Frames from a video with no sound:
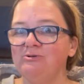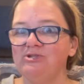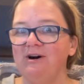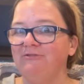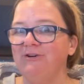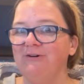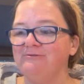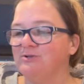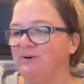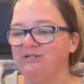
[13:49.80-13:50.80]
soft and all the
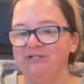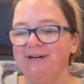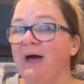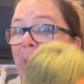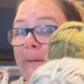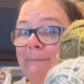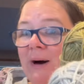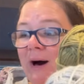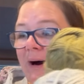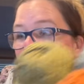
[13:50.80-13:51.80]
squish.
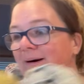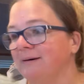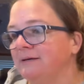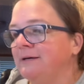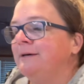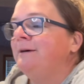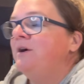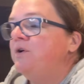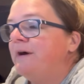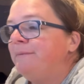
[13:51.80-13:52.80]
Ah.
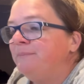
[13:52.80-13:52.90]
Okay.